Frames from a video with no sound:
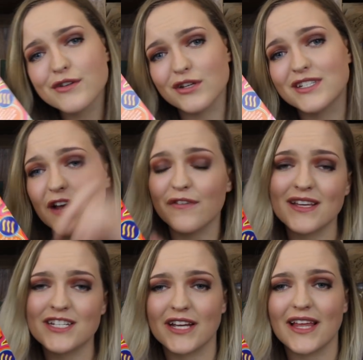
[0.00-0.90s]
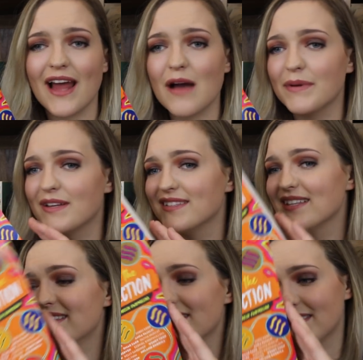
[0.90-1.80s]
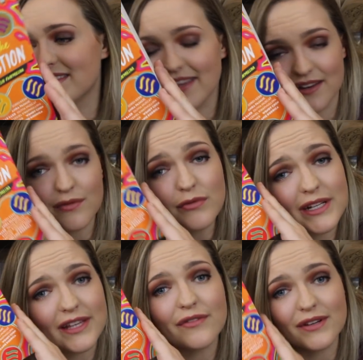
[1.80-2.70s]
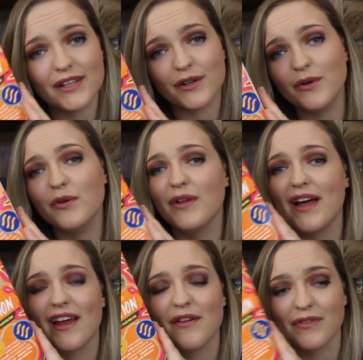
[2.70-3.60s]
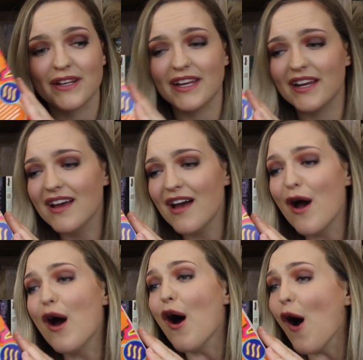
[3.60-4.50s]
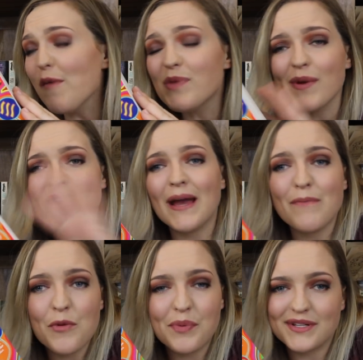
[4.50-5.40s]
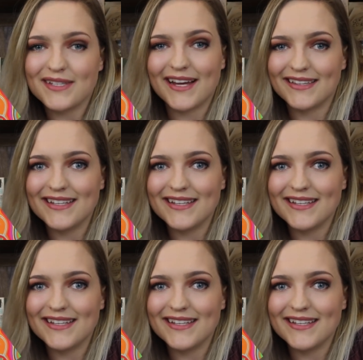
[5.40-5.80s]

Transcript: so definitely check that out because this is like really, really cool, and I really hope that we can get more books like